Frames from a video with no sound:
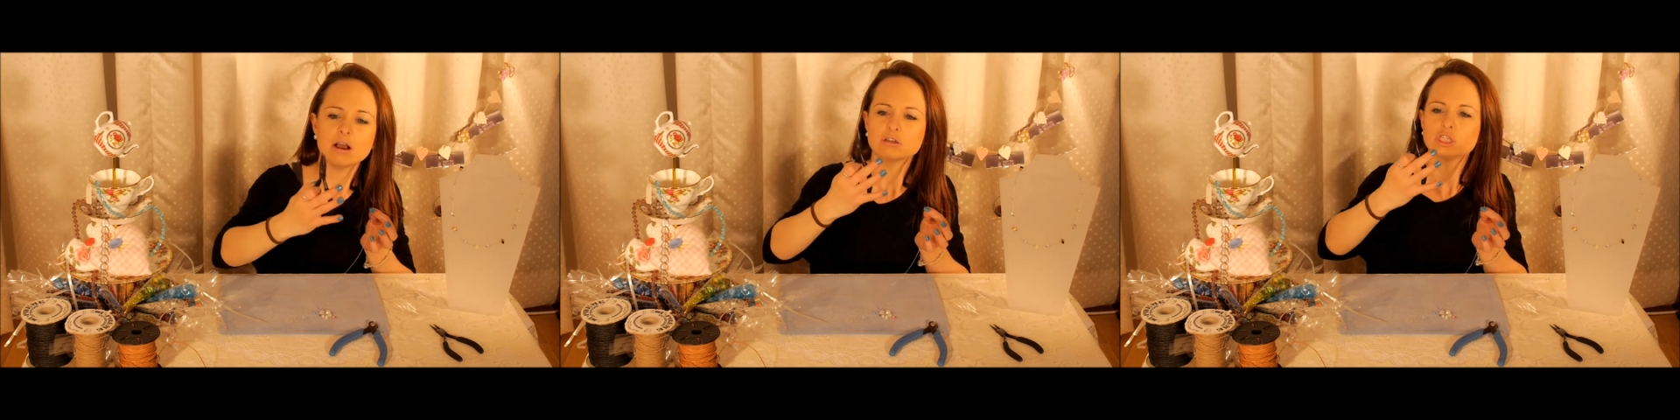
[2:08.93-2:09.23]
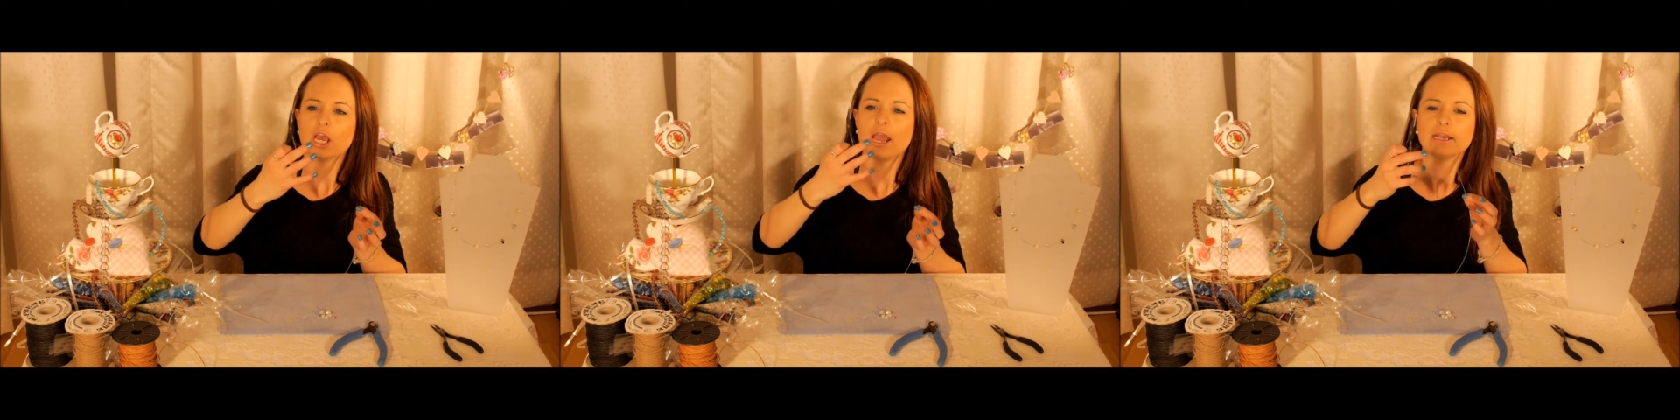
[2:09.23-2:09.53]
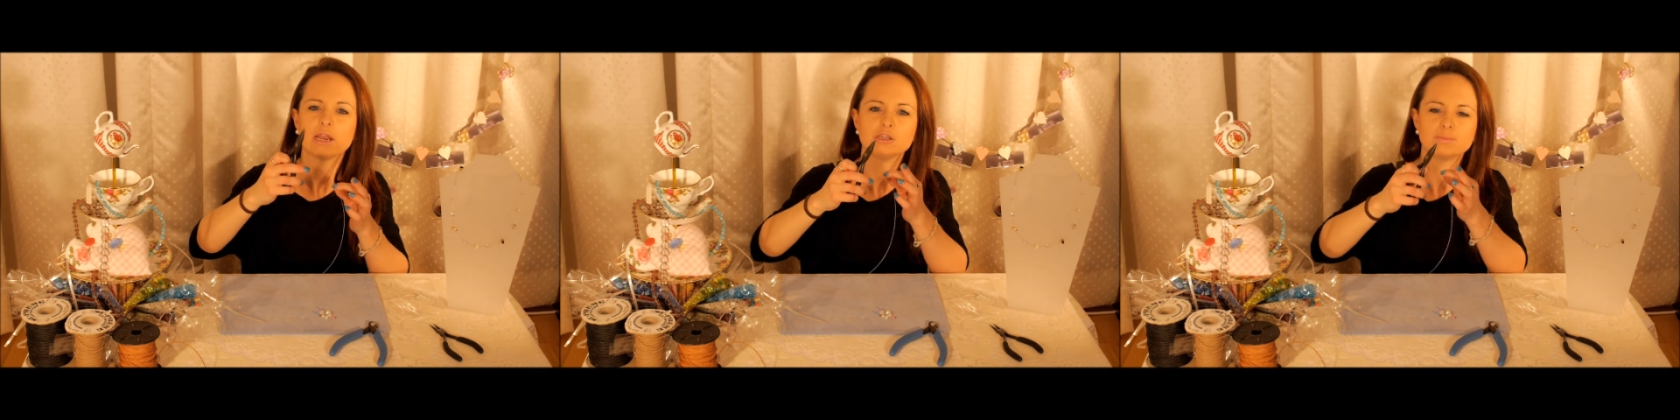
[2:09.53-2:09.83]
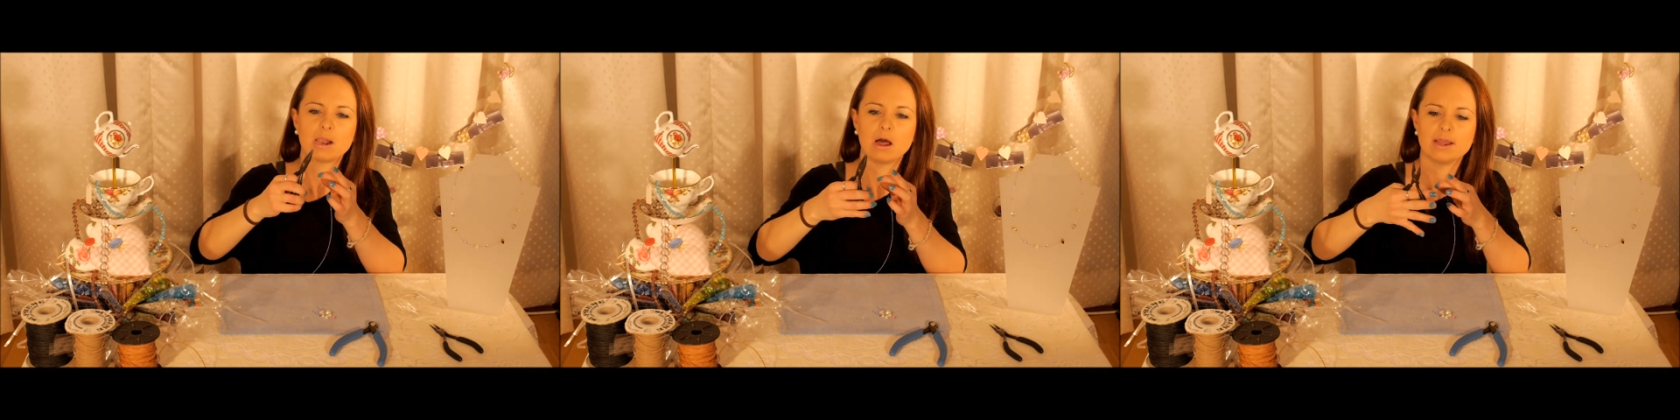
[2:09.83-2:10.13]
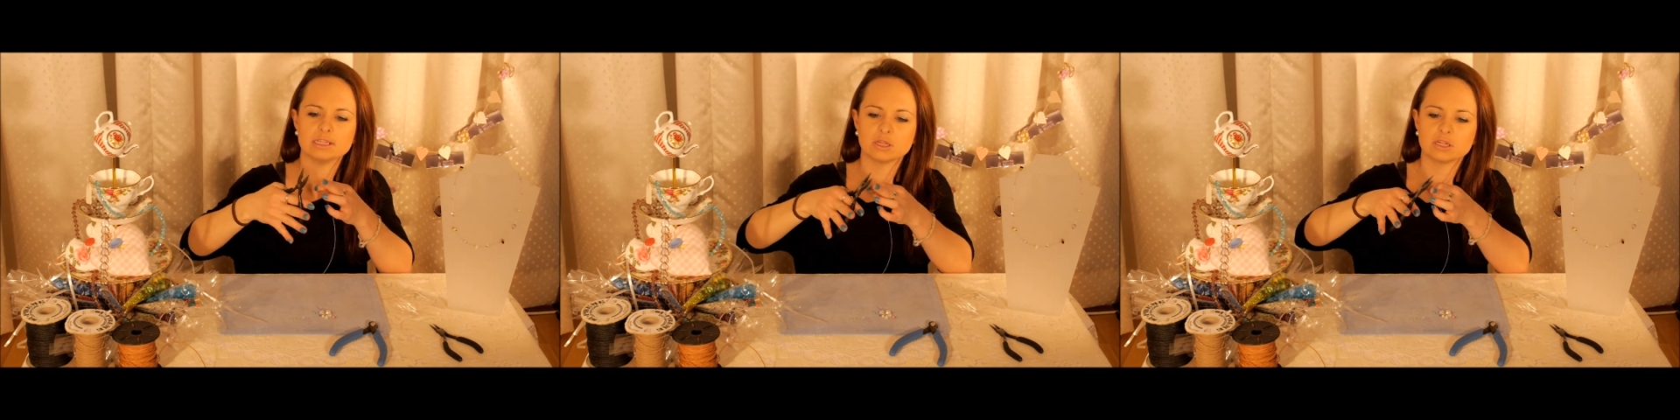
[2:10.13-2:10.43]
our chain nose
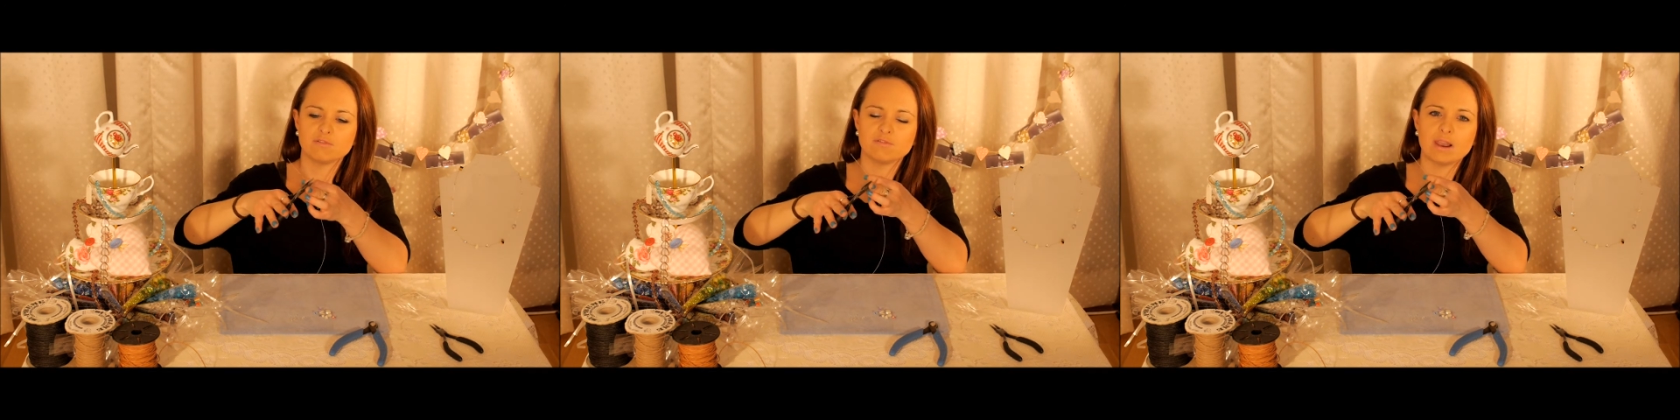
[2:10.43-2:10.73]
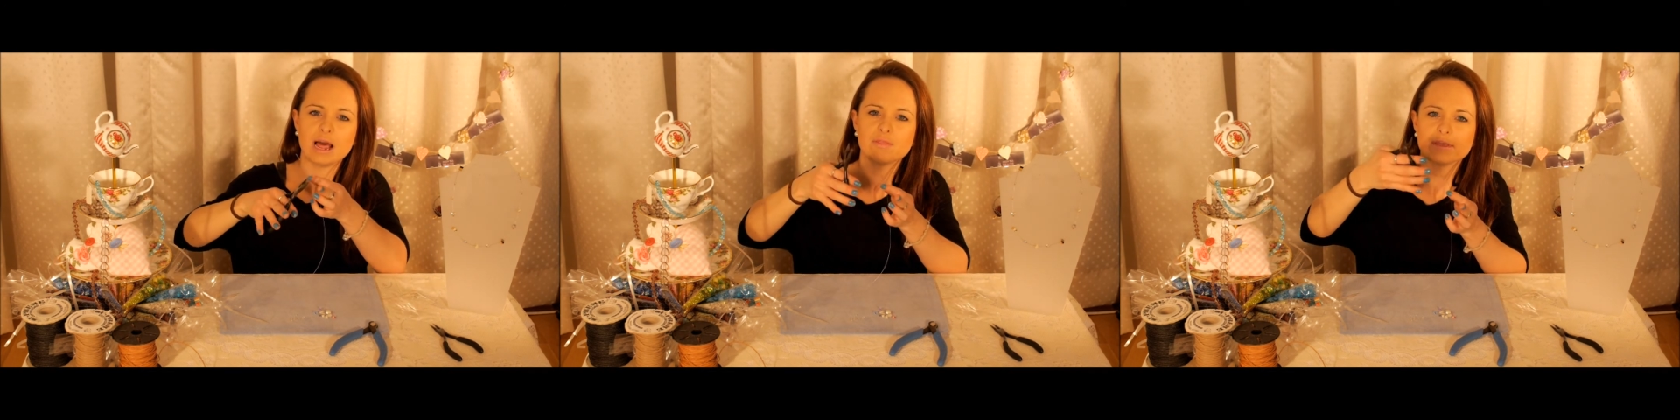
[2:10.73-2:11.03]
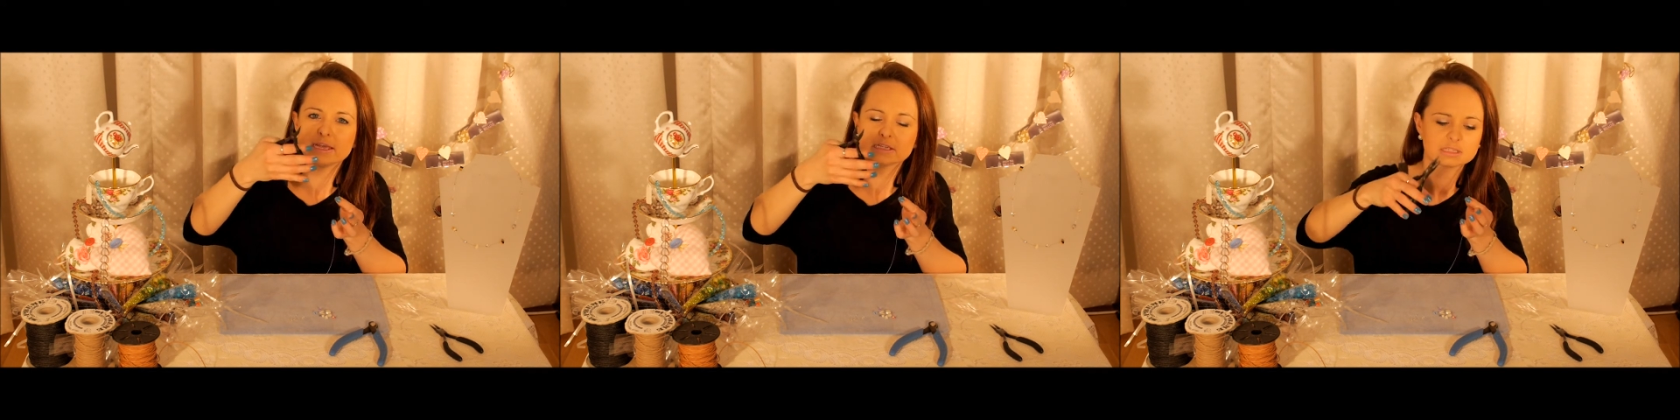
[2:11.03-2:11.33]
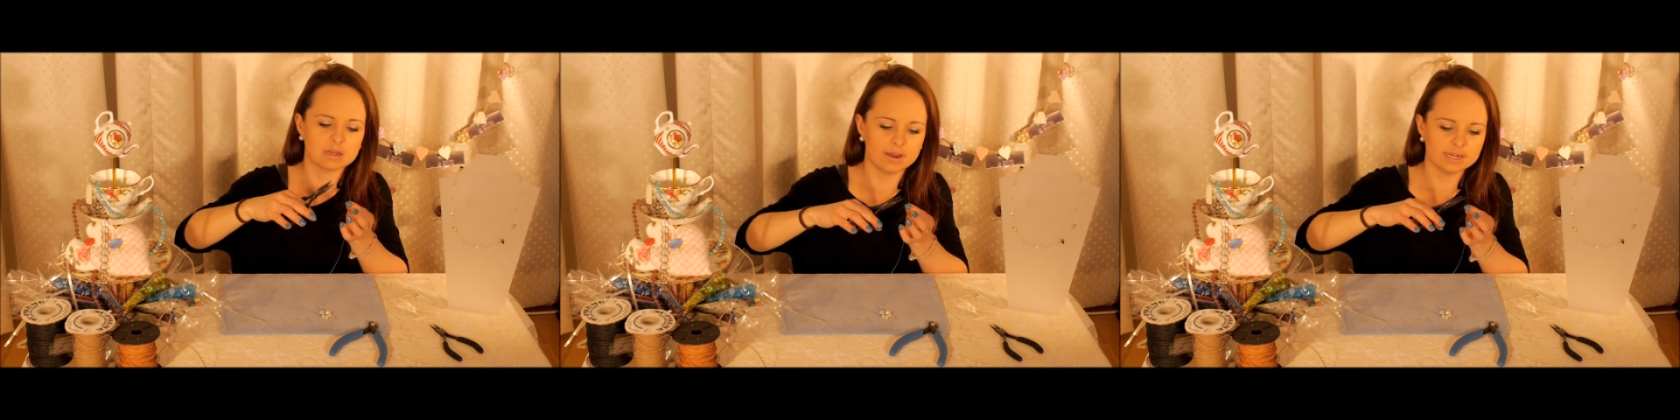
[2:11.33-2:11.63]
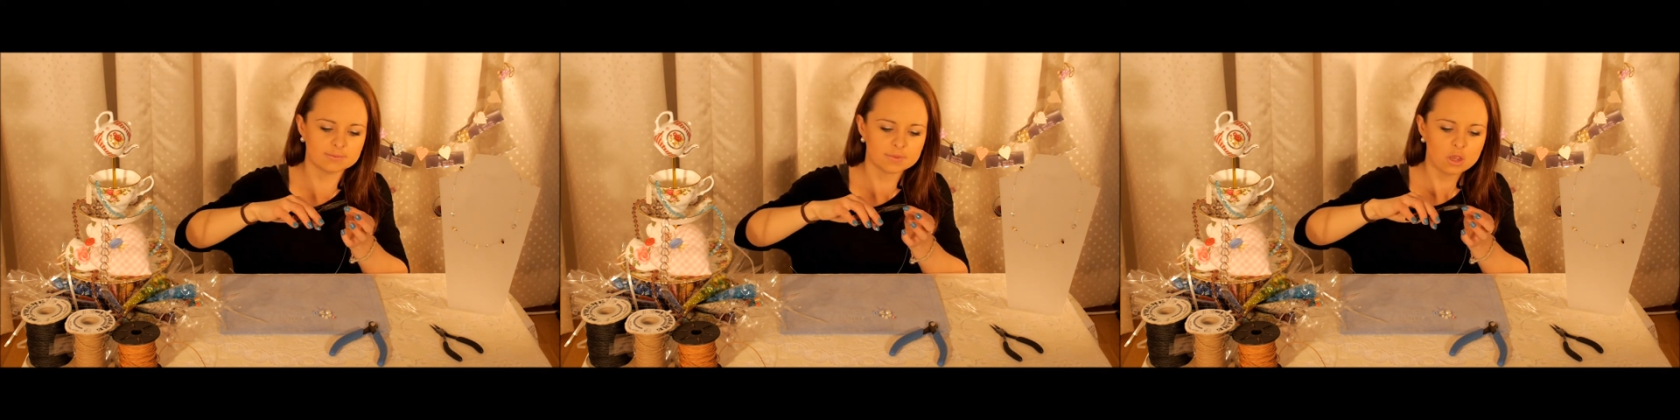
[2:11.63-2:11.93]
pliers that are flat on the inside.